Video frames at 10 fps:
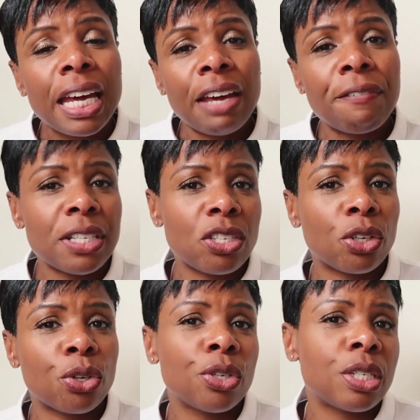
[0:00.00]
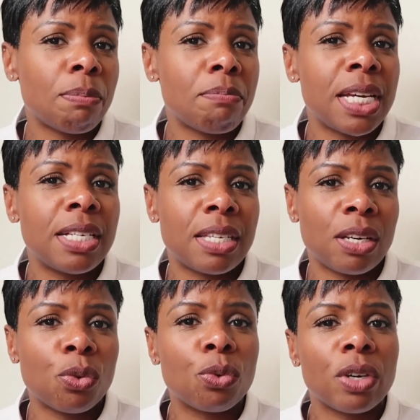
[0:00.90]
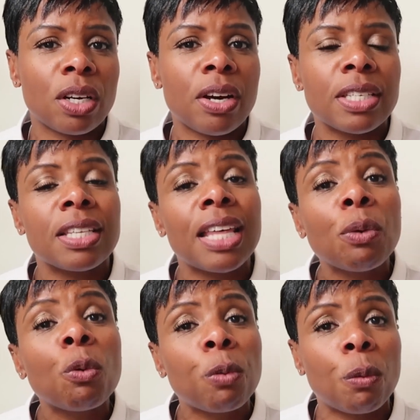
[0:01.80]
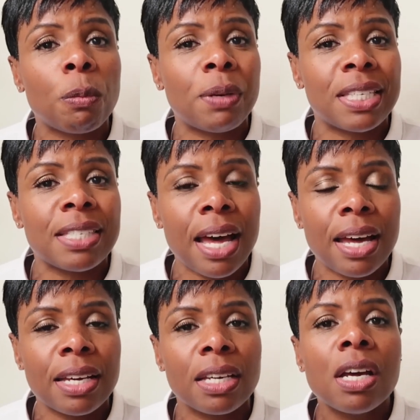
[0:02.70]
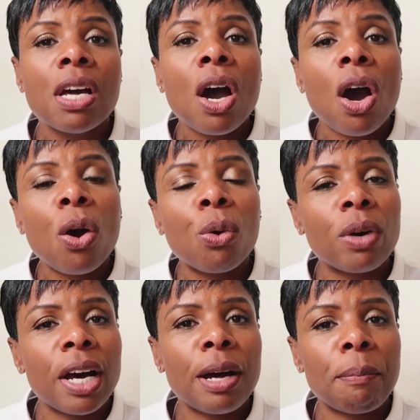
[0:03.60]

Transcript: if it's a good meeting organizer, they will probably say, oh,